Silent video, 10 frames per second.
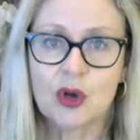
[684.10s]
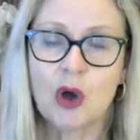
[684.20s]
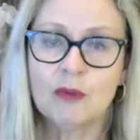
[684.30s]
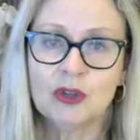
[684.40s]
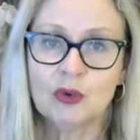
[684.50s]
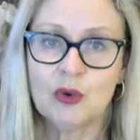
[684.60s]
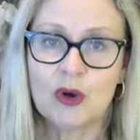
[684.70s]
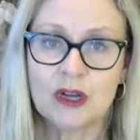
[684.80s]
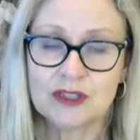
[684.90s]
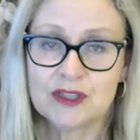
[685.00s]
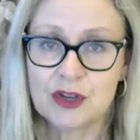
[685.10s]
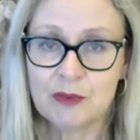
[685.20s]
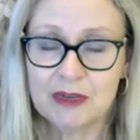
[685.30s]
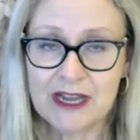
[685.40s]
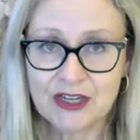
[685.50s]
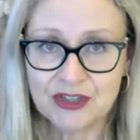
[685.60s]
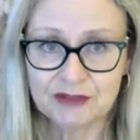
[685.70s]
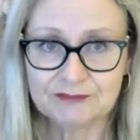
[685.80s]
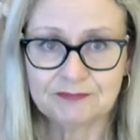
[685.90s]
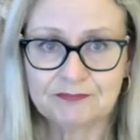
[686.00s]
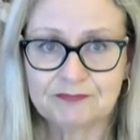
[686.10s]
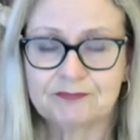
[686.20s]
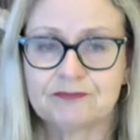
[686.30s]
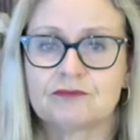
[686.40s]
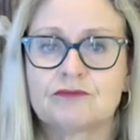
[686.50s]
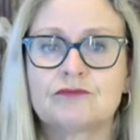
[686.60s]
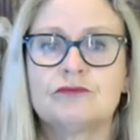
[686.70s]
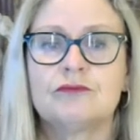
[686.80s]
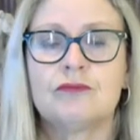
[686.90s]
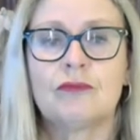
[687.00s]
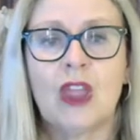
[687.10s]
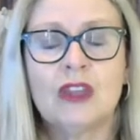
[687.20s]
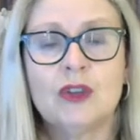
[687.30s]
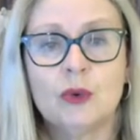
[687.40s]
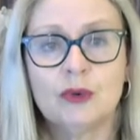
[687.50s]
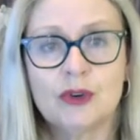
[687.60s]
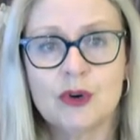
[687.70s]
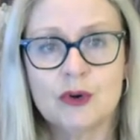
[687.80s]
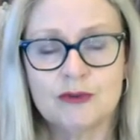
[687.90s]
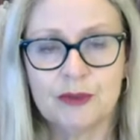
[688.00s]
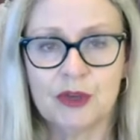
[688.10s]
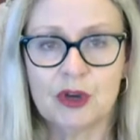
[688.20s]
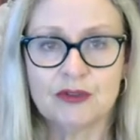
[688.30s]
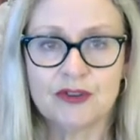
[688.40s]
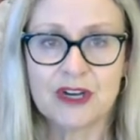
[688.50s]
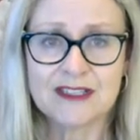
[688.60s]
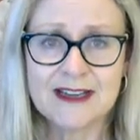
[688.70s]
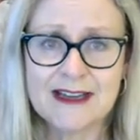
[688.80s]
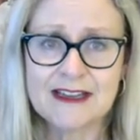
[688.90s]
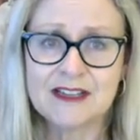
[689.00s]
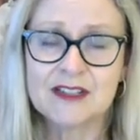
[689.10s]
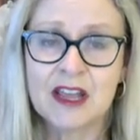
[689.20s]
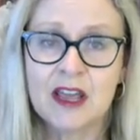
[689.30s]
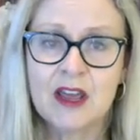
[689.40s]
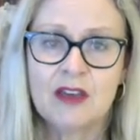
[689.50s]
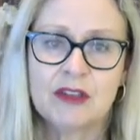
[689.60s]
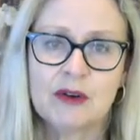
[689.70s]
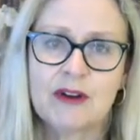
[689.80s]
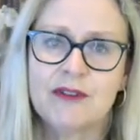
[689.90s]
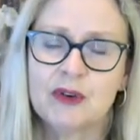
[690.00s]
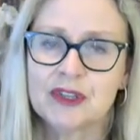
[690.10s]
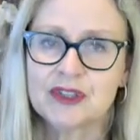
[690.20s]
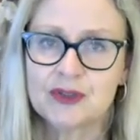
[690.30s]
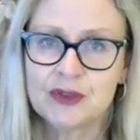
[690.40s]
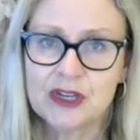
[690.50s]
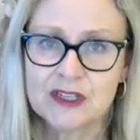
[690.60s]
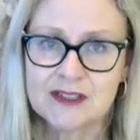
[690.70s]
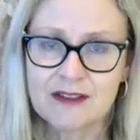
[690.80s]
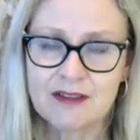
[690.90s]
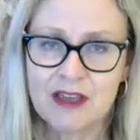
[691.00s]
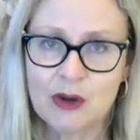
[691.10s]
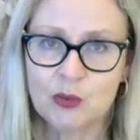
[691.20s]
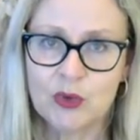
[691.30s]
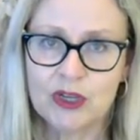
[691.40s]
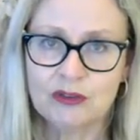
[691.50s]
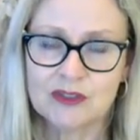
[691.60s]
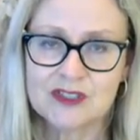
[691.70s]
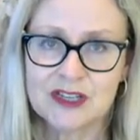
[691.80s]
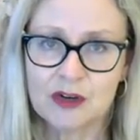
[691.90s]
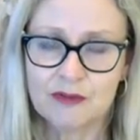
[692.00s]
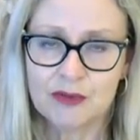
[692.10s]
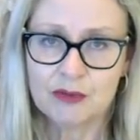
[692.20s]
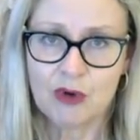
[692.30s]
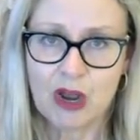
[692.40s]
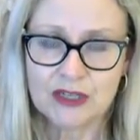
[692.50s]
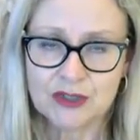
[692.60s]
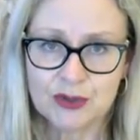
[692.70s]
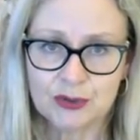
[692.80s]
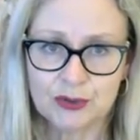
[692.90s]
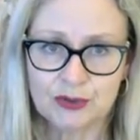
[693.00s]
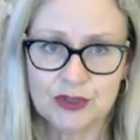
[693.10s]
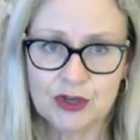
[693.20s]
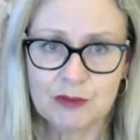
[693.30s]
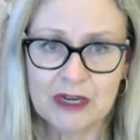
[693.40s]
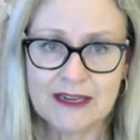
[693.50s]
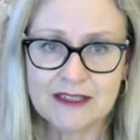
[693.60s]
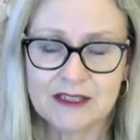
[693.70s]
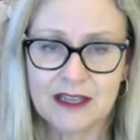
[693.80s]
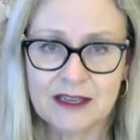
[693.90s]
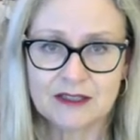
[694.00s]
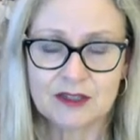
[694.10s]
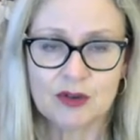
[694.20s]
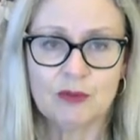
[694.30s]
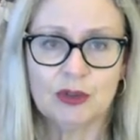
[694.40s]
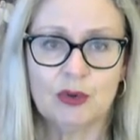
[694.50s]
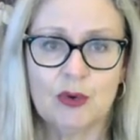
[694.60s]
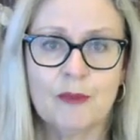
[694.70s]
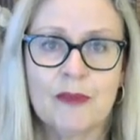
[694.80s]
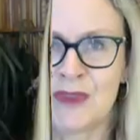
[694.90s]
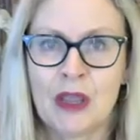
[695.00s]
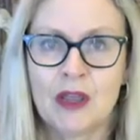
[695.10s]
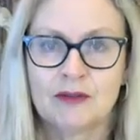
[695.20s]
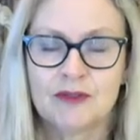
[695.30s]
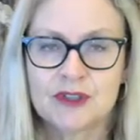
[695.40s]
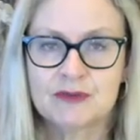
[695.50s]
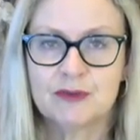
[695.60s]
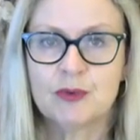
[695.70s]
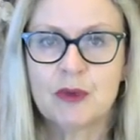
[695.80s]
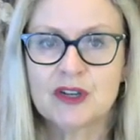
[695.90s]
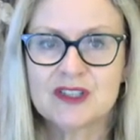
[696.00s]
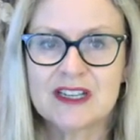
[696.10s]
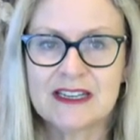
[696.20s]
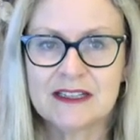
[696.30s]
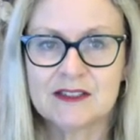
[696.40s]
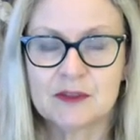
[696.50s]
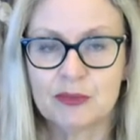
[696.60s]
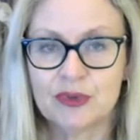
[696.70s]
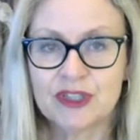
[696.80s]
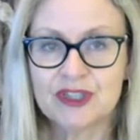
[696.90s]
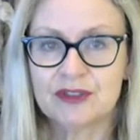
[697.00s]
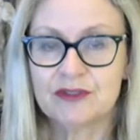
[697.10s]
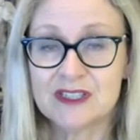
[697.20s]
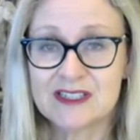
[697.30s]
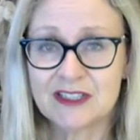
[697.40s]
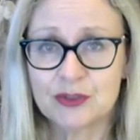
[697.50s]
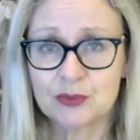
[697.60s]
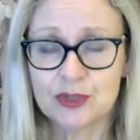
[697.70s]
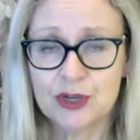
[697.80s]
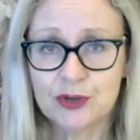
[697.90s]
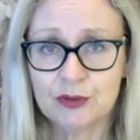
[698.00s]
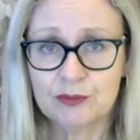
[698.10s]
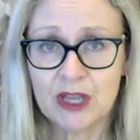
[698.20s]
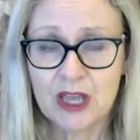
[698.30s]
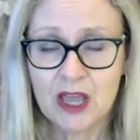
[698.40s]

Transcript: common law termination, you will recall from your contract days there are various triggers that will set off the right to terminate at common law. First and foremost is breach of an essential term